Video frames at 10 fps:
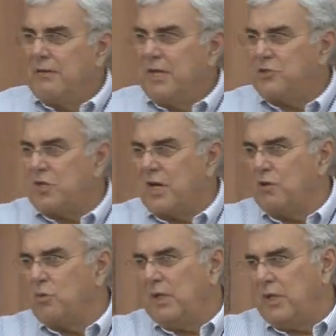they
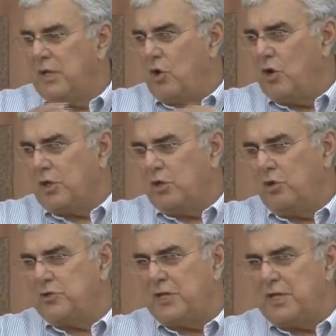started re- uh,
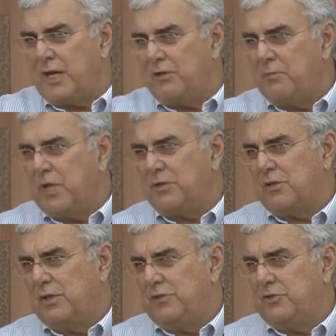closing down the
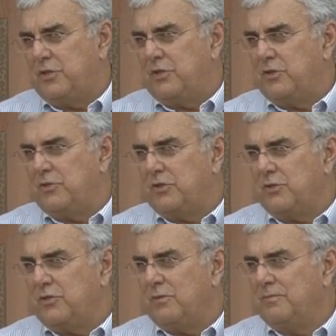mental
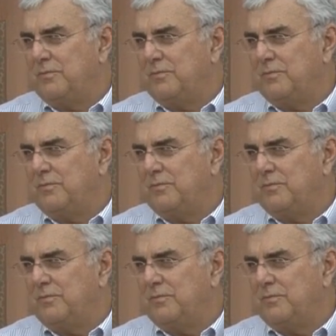institutions.